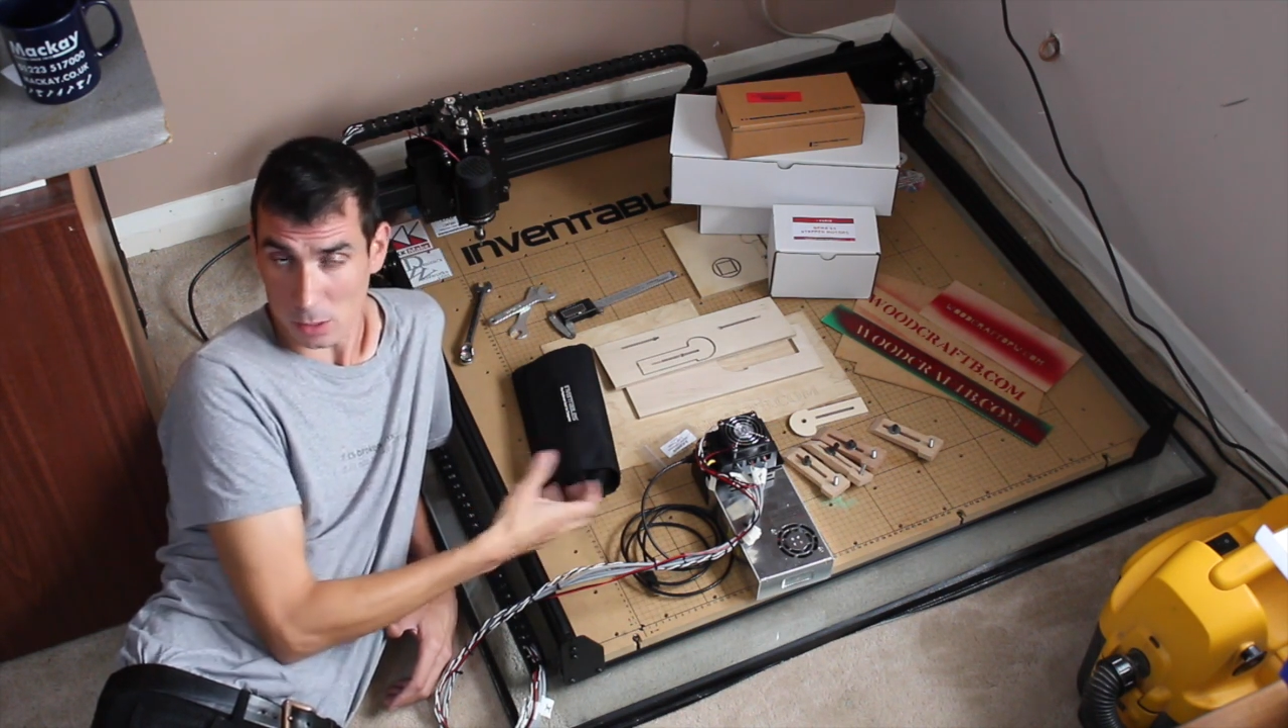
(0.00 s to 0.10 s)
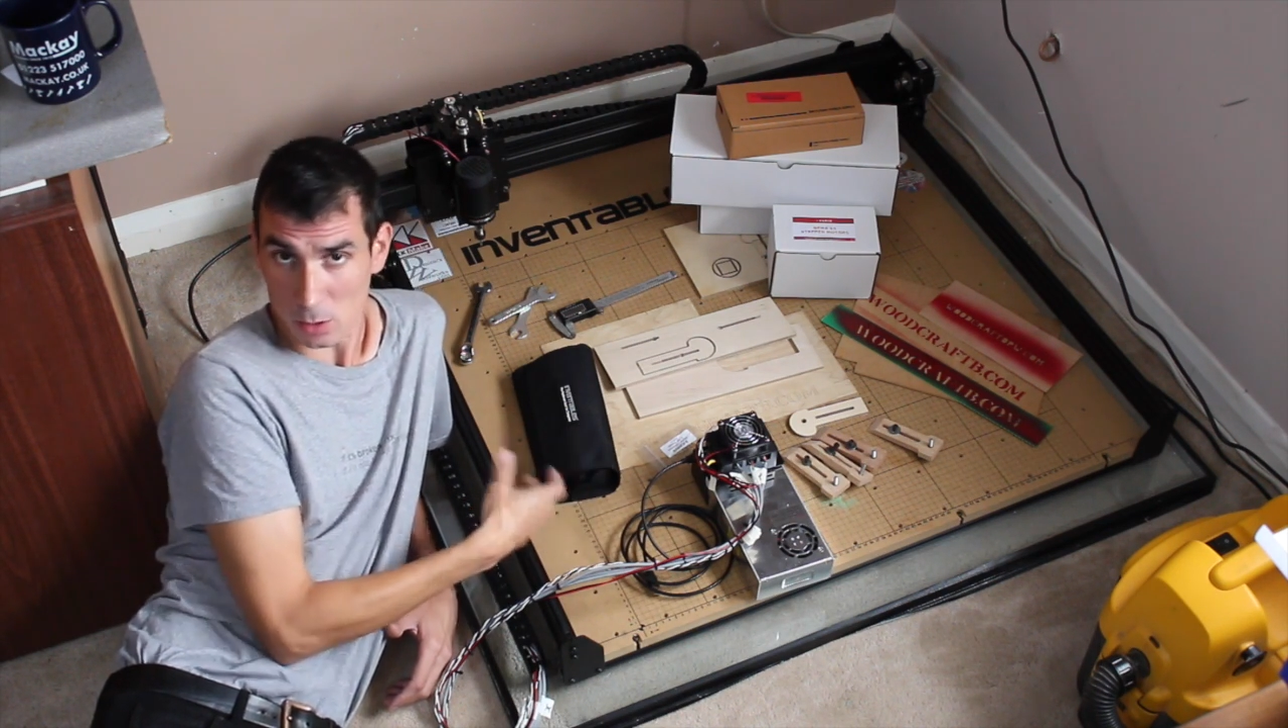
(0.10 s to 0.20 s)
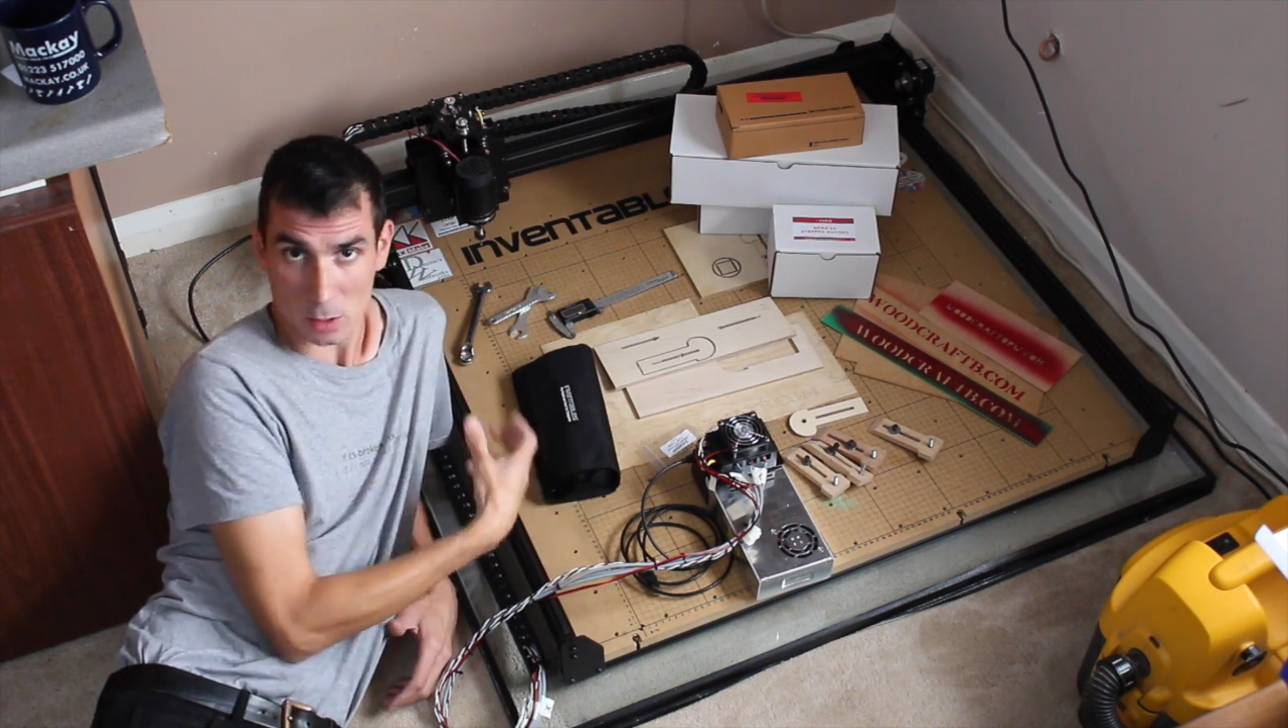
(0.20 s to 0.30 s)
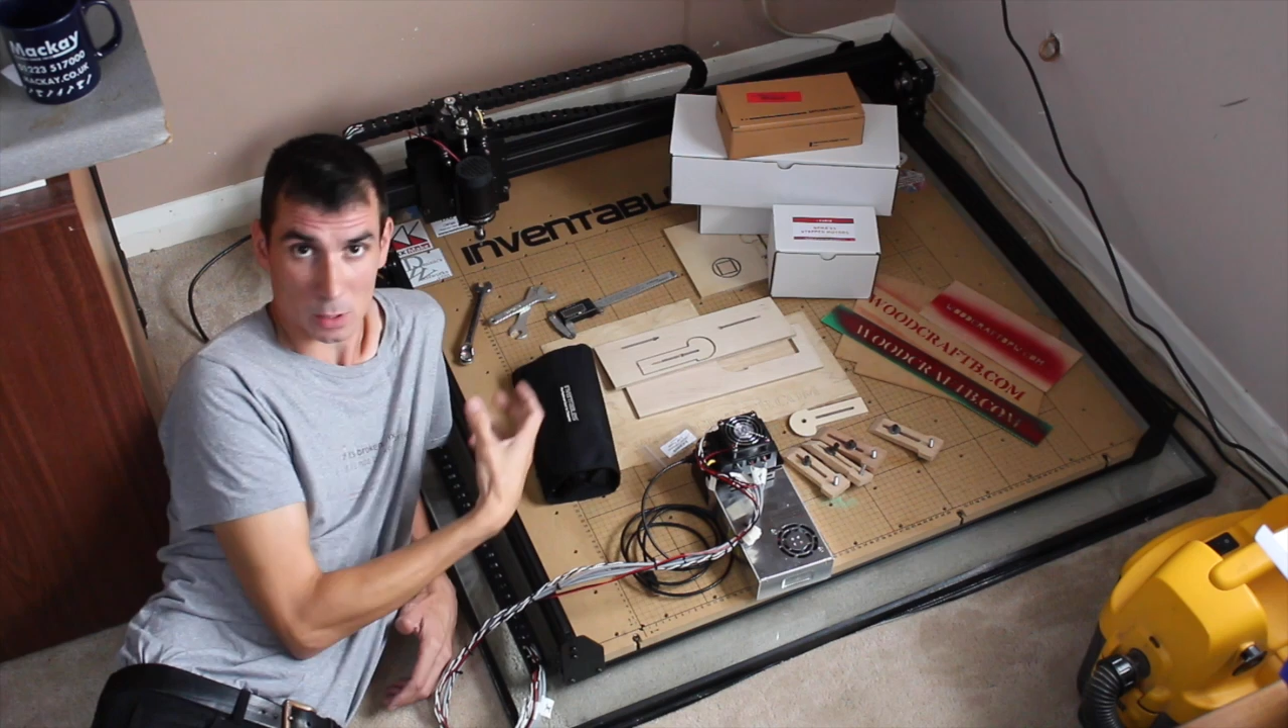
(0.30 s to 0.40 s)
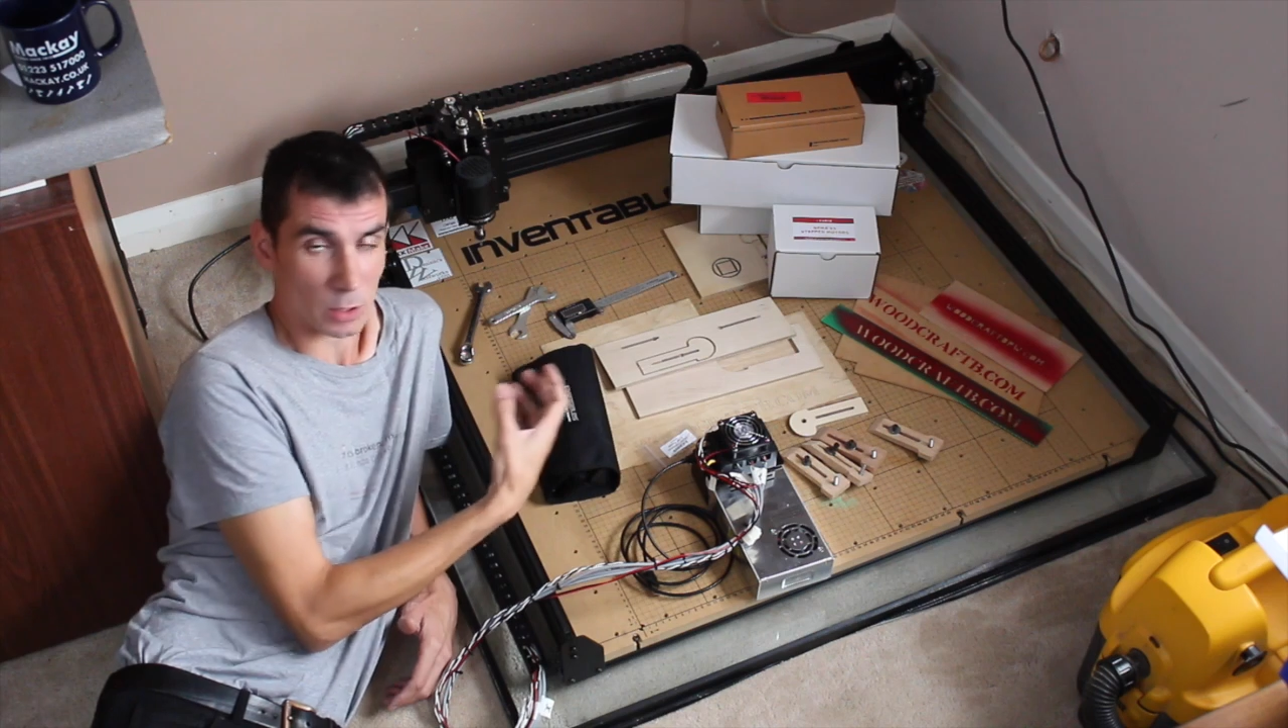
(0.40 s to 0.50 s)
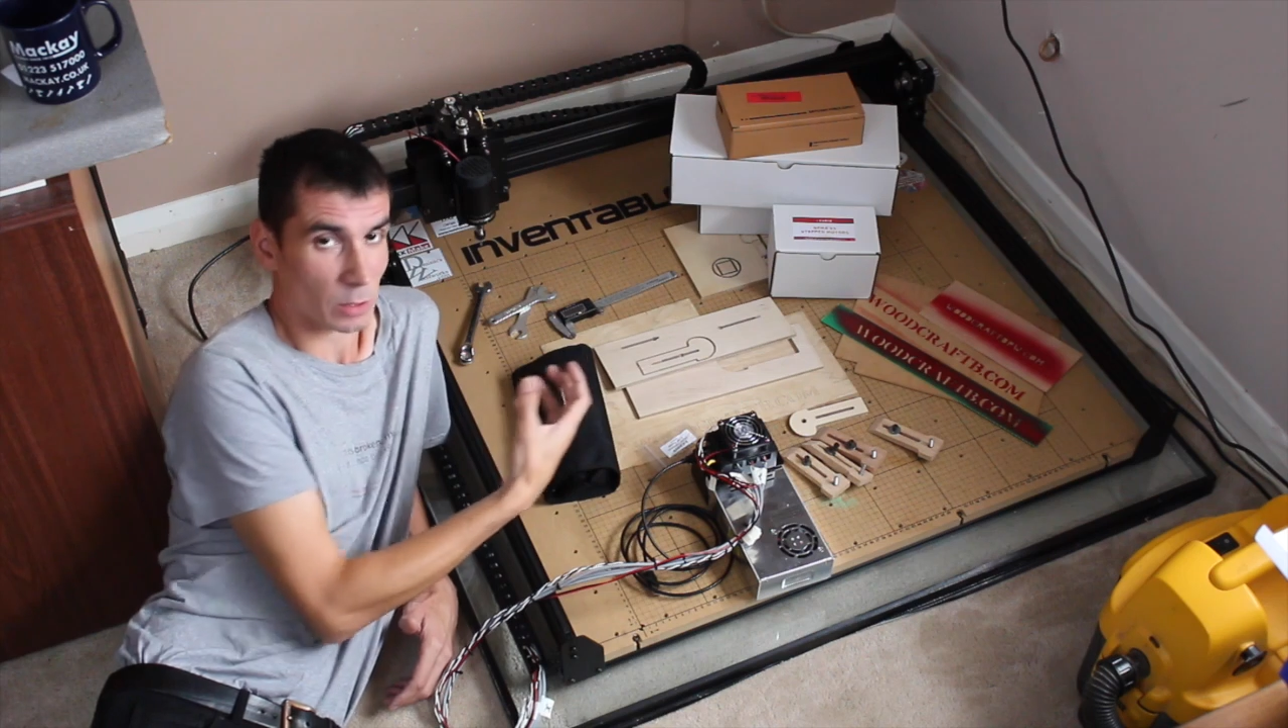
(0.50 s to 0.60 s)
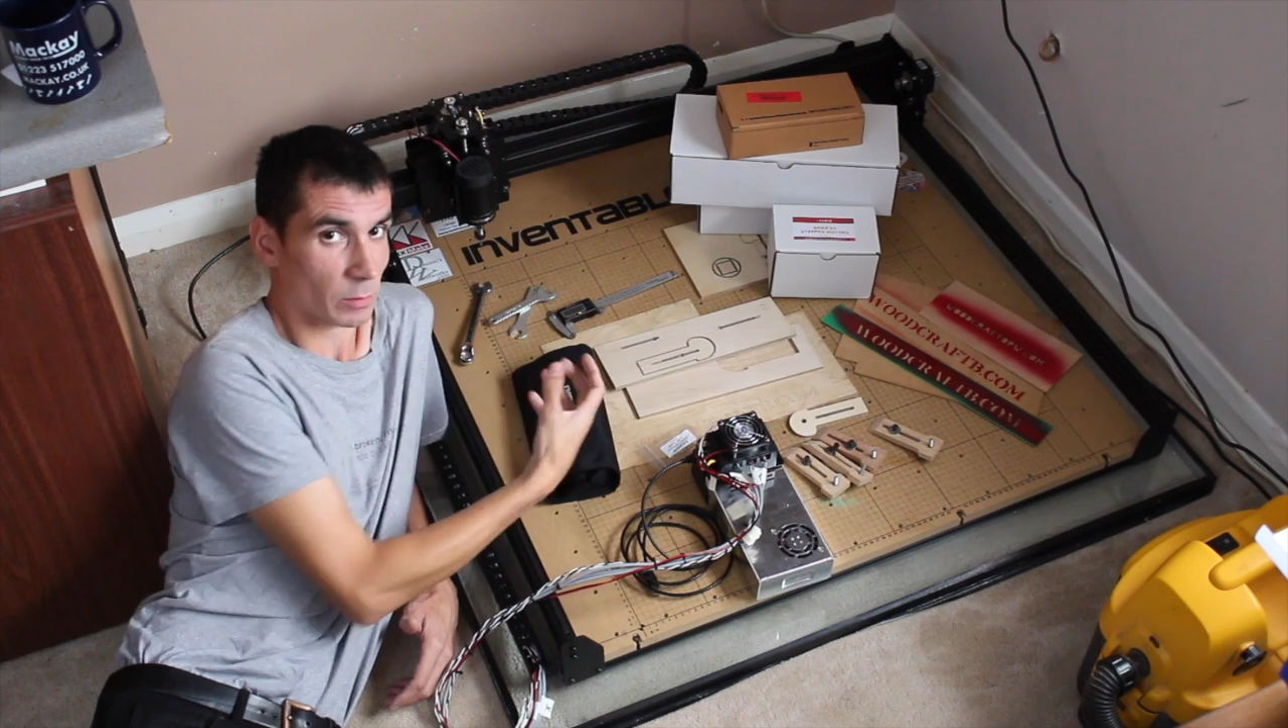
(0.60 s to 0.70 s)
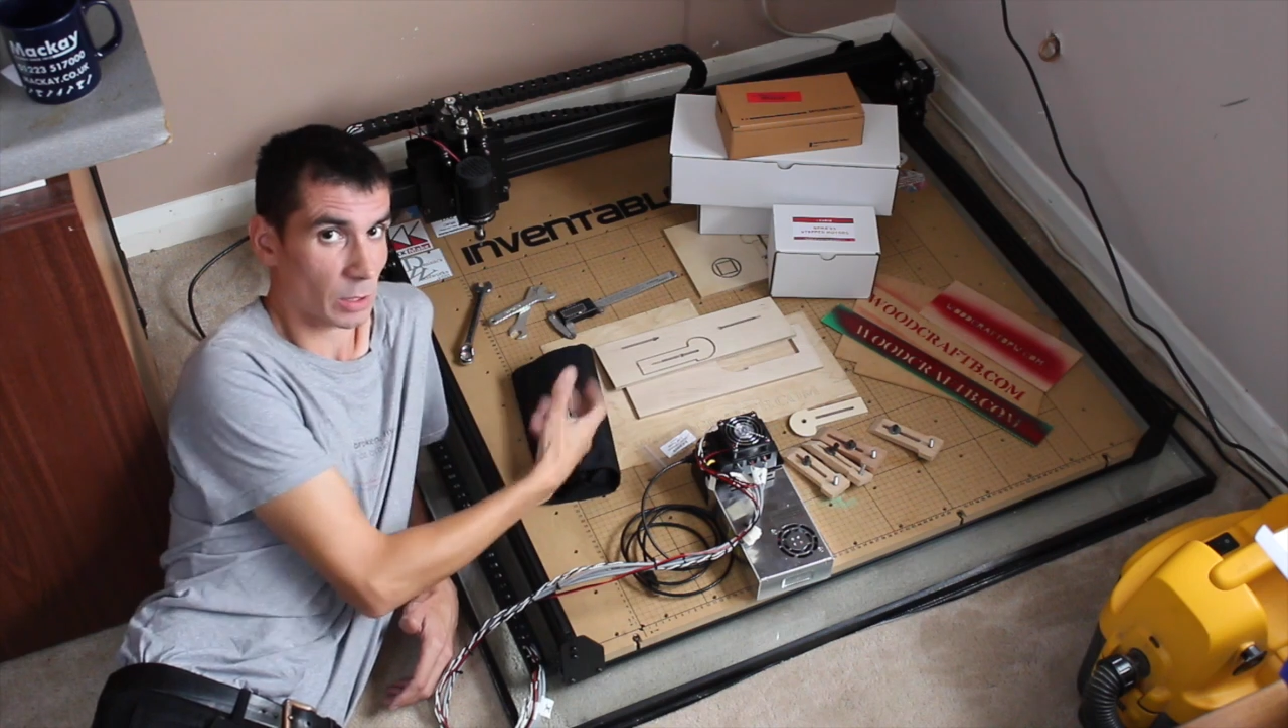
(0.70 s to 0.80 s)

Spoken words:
inserts and